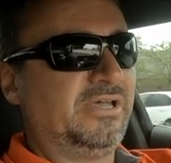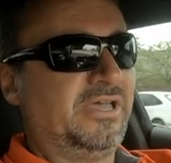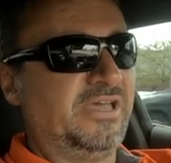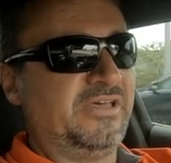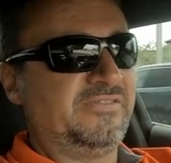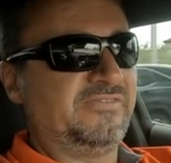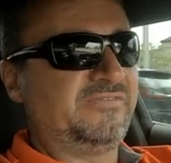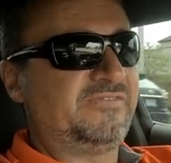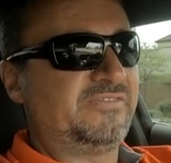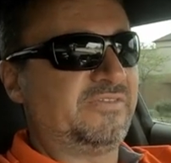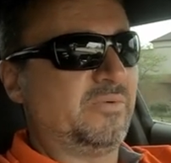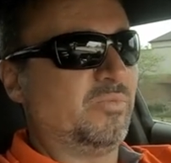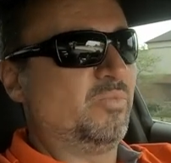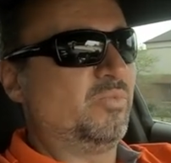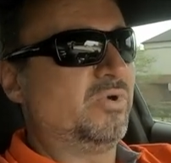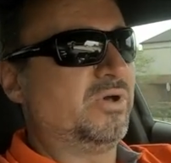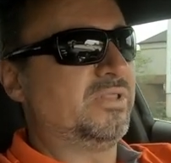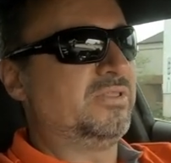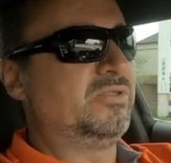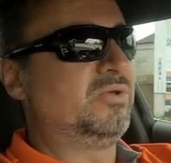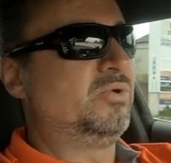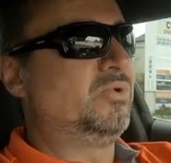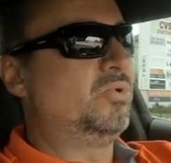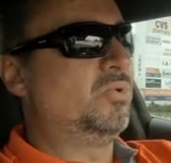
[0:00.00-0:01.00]
and
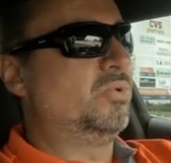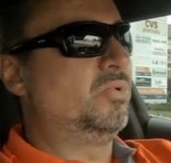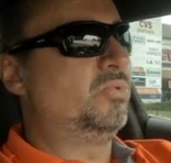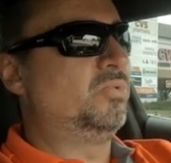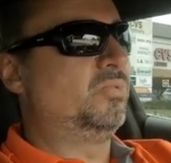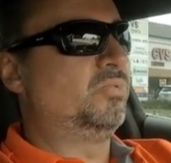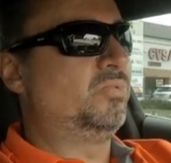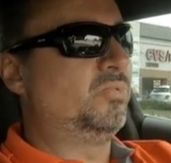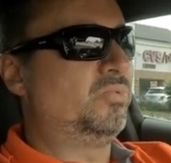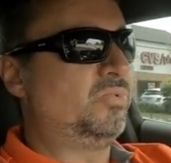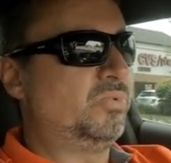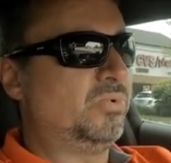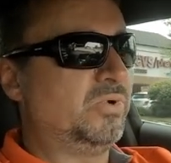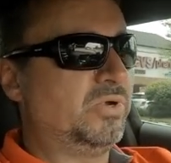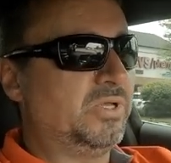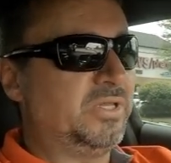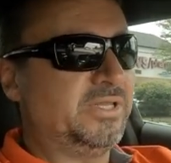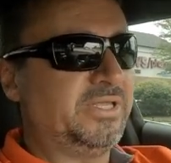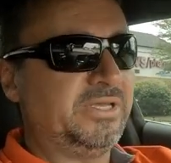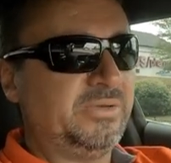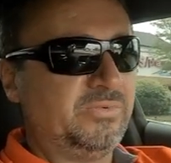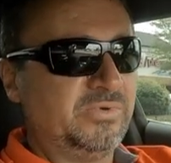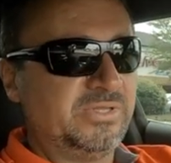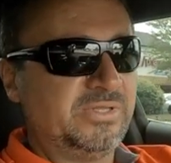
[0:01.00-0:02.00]
someone who
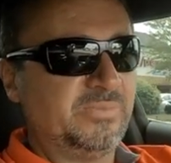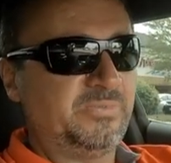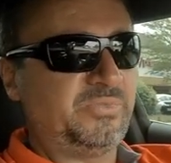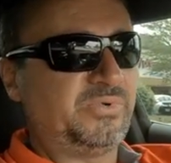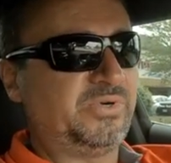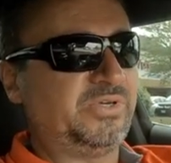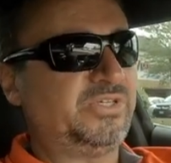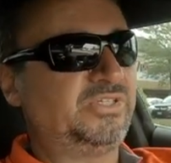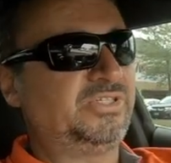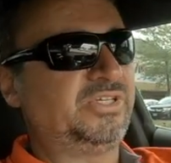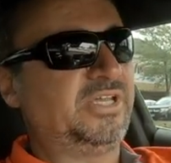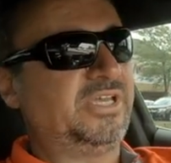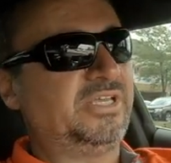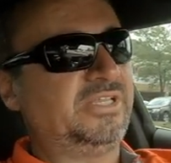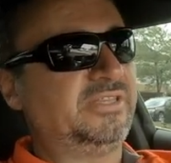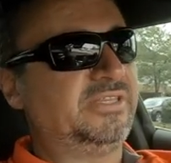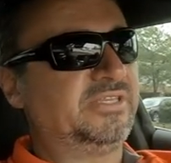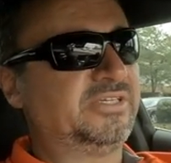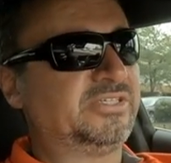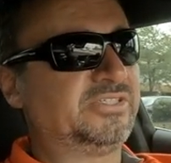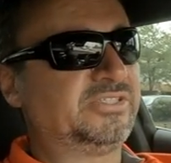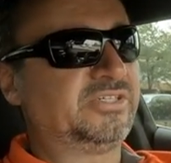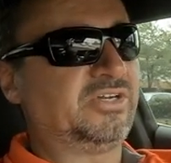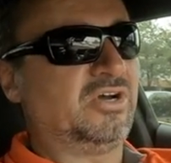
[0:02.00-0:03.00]
really would appreciate
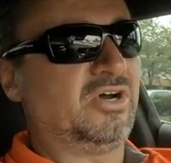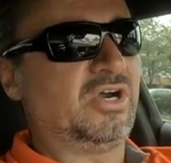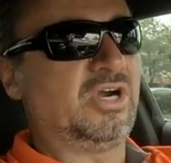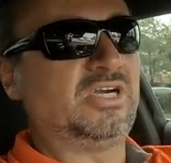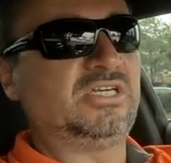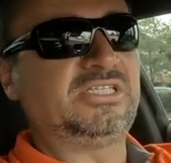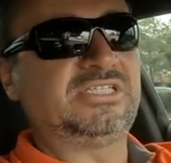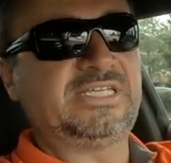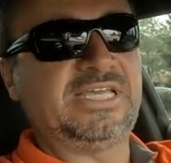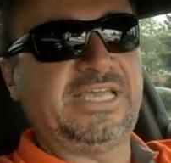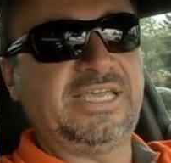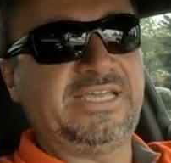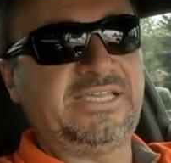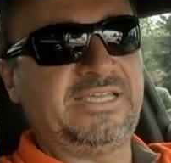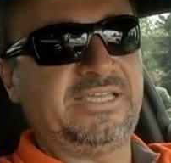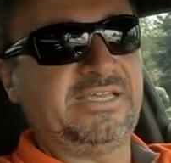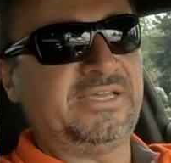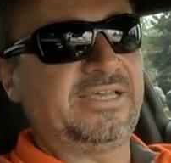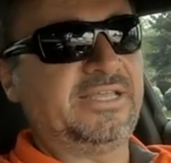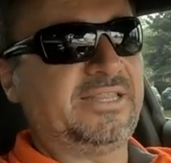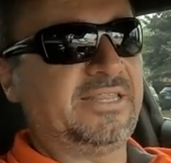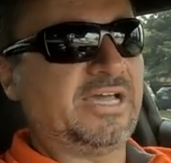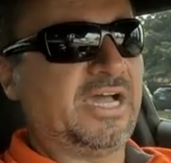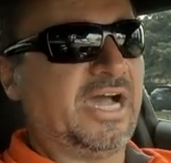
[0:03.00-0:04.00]
this car taking
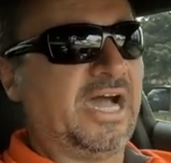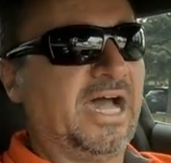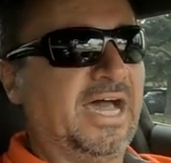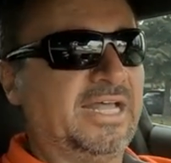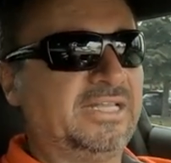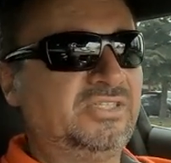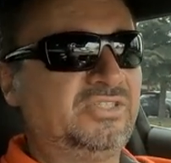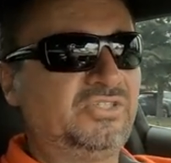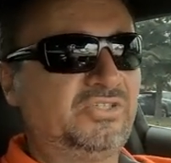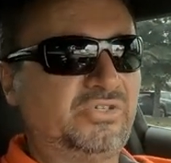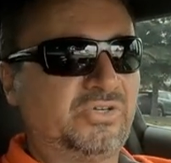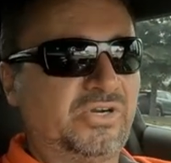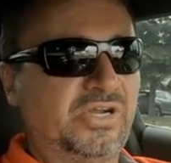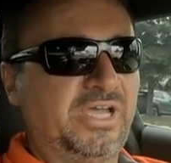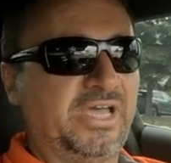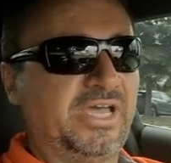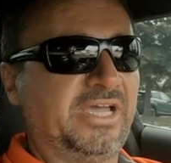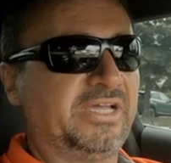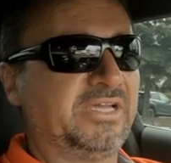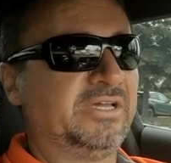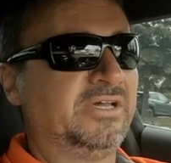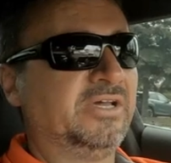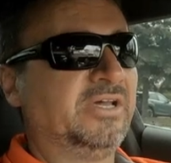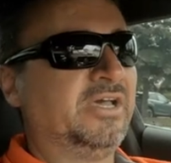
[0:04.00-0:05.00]
it on
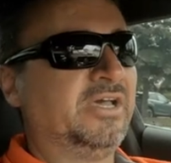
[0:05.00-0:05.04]
track